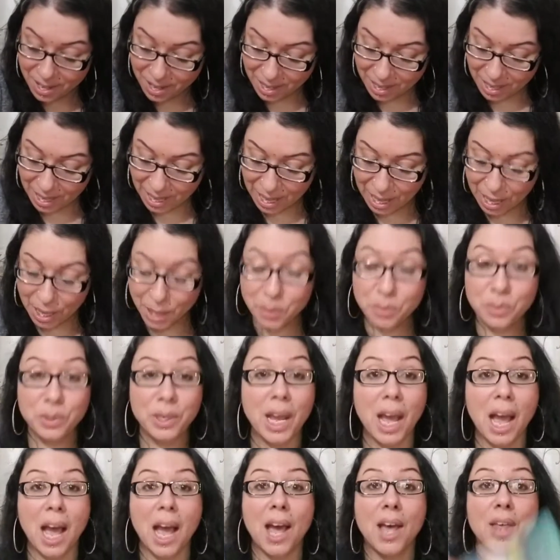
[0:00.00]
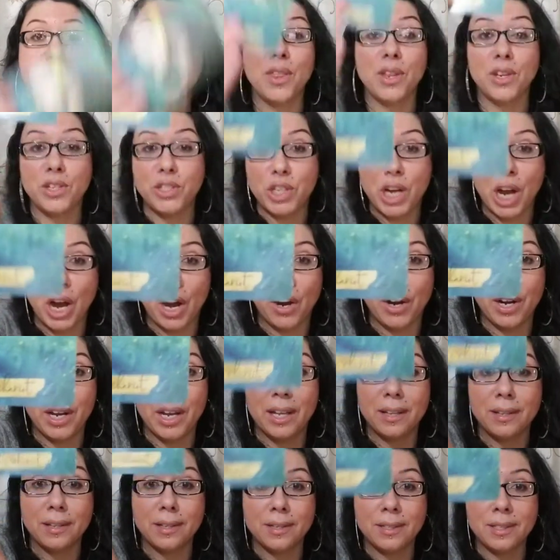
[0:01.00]
And we got the
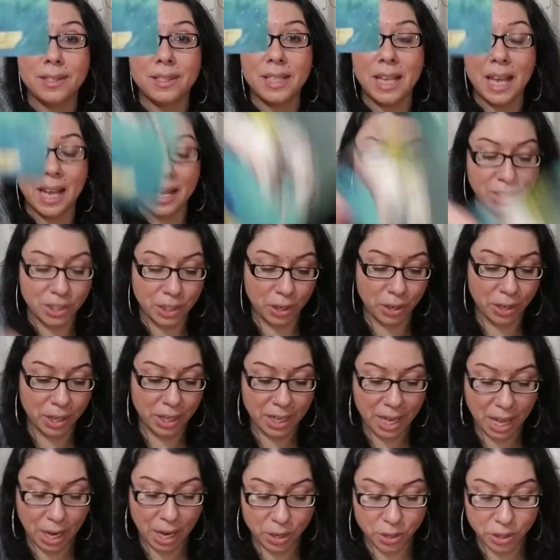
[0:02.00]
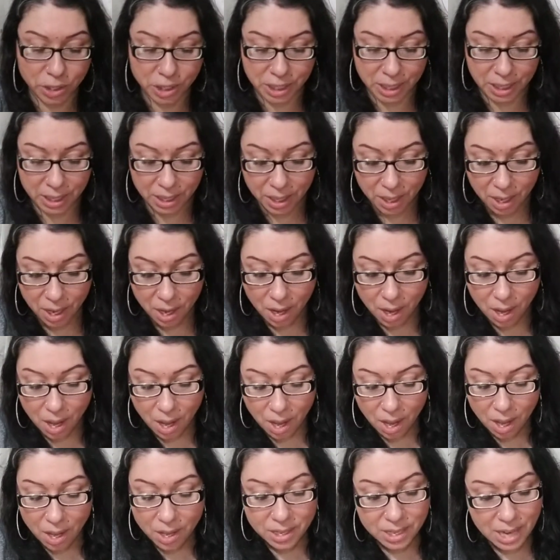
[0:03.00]
Chariot. This is Cancerian energy.
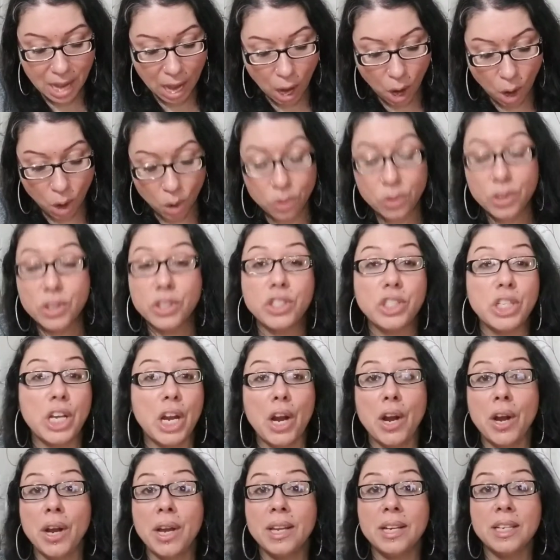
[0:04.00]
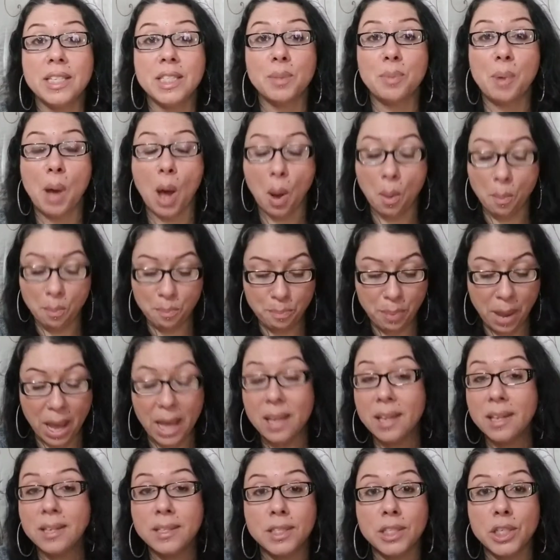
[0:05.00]
Now, the Chariot is about
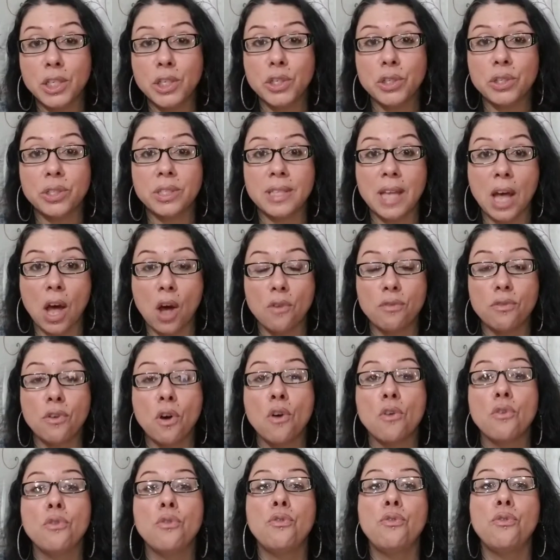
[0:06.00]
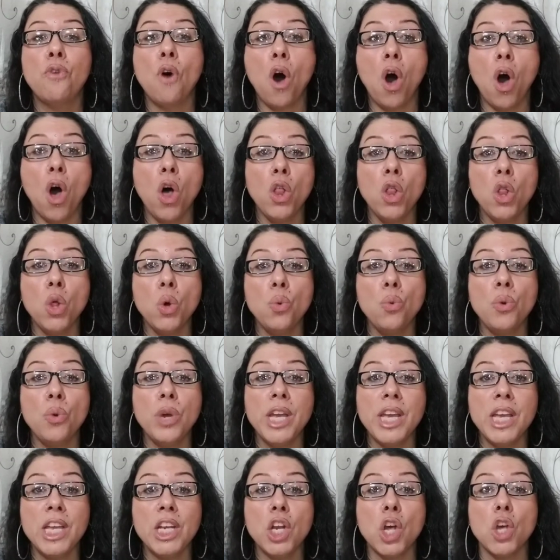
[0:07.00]
balancing yourself,
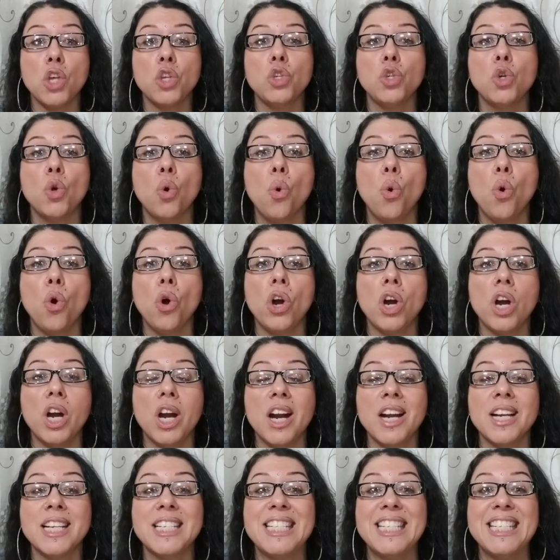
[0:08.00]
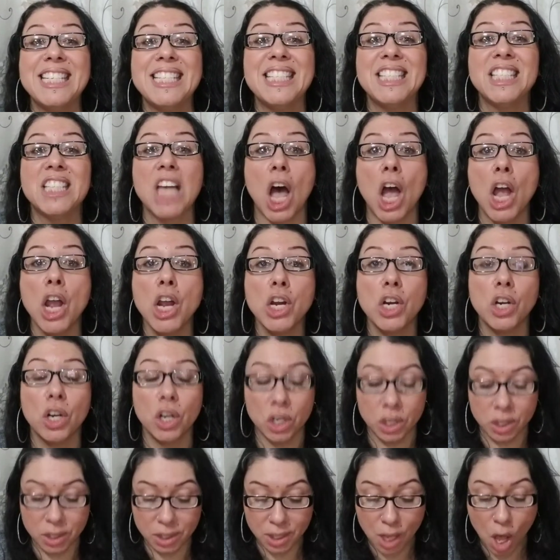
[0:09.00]
following your
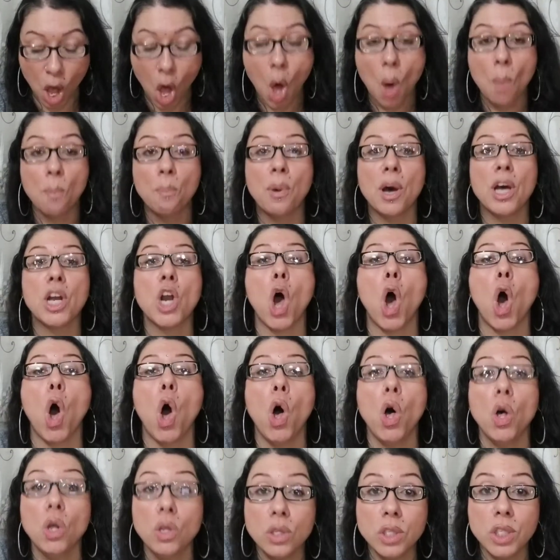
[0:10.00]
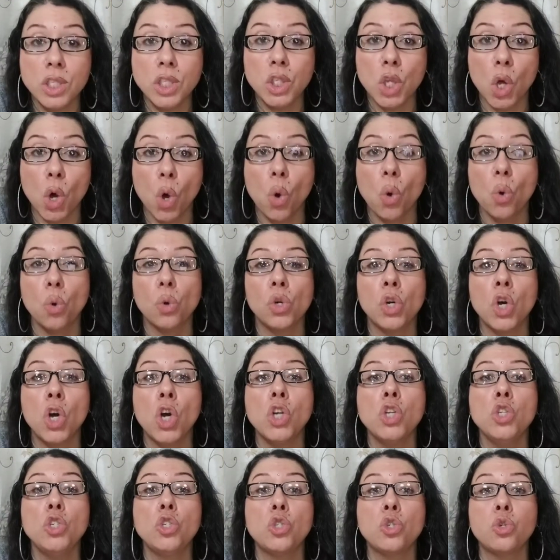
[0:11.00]
desires, but also
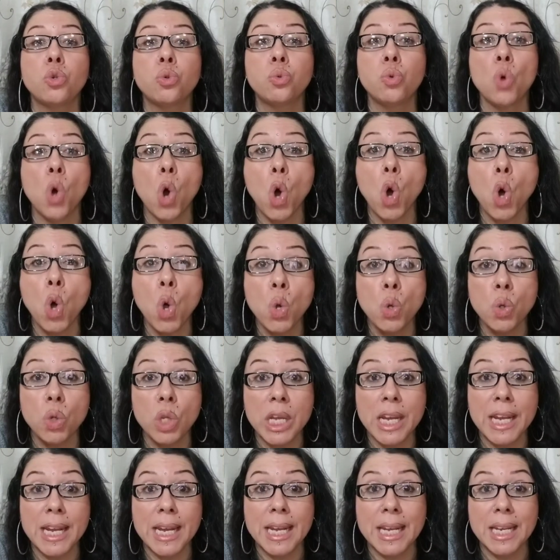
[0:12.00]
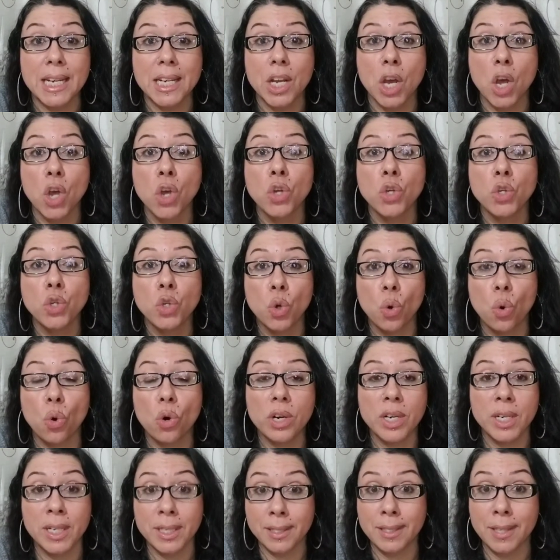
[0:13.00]
controlling your
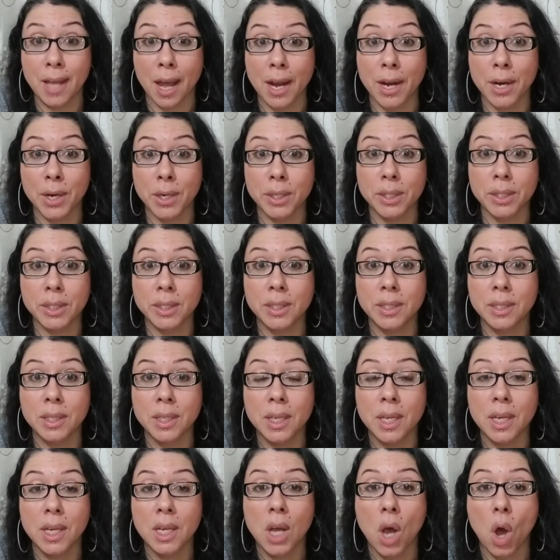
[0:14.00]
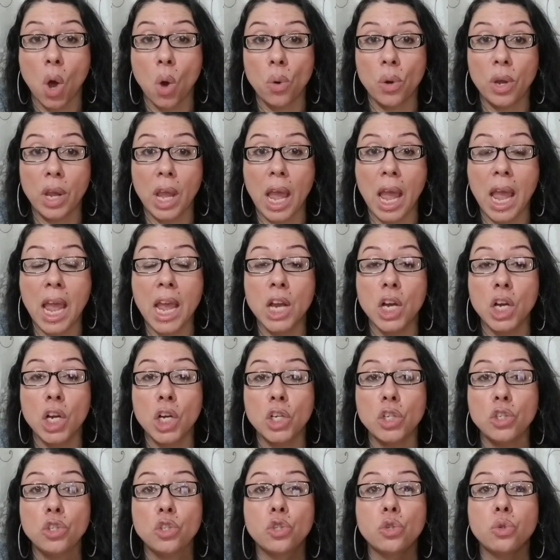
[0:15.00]
desires, okay?
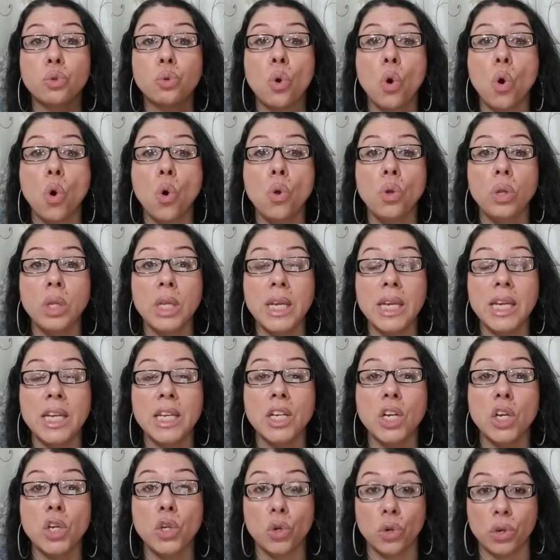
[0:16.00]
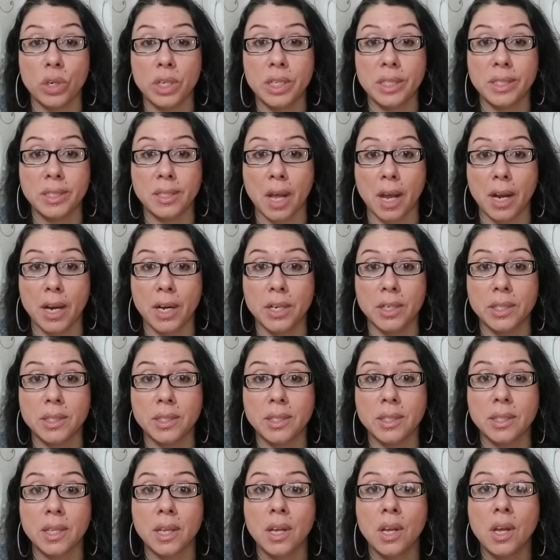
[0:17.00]
Controlling your
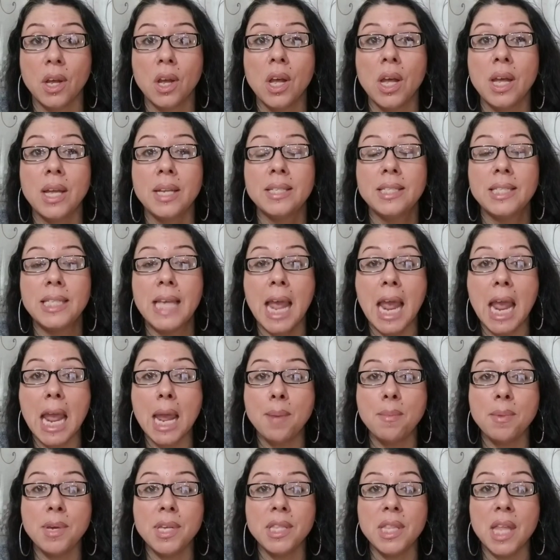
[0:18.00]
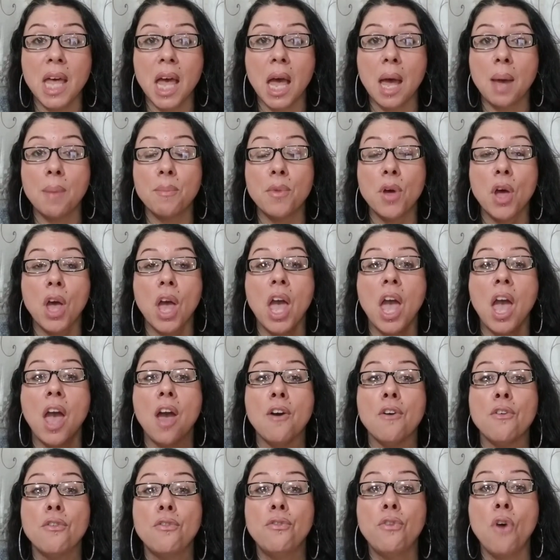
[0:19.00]
desires, taming them,
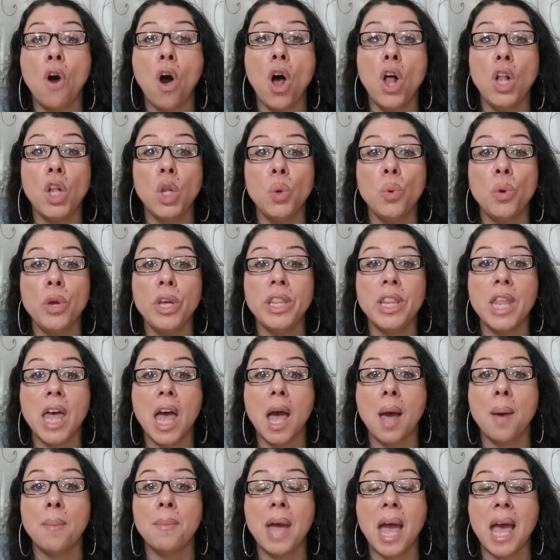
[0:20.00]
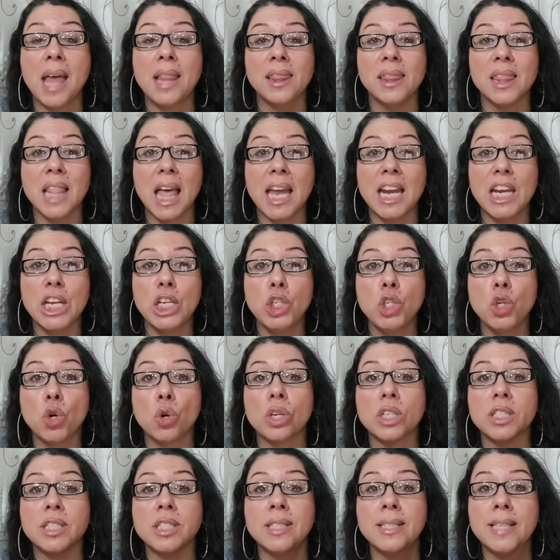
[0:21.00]
following them, and letting
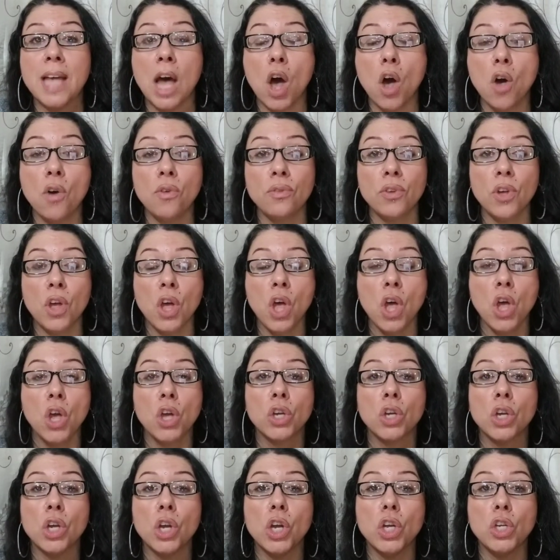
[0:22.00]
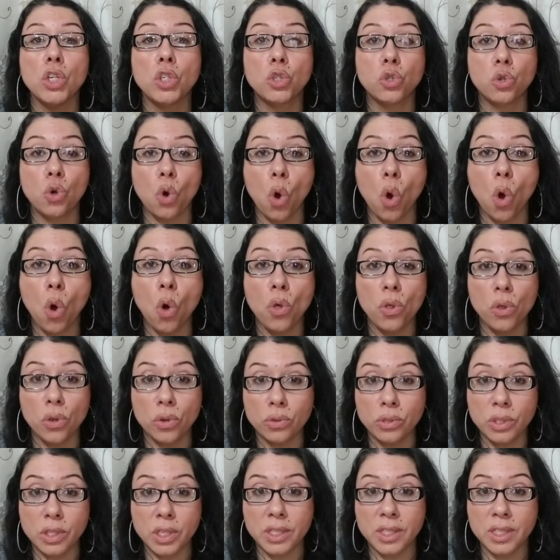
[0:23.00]
yourself control
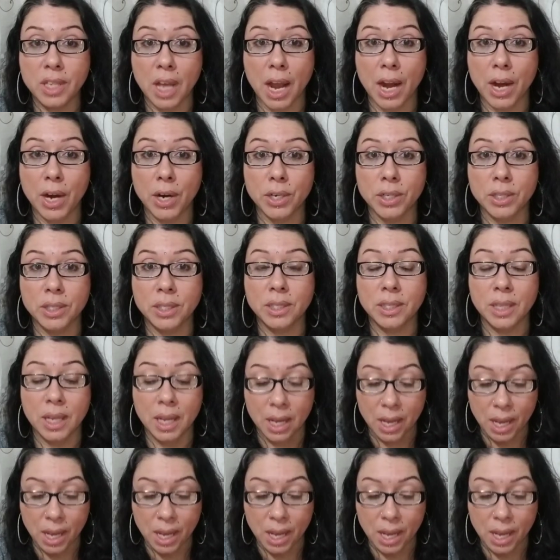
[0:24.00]
those desires.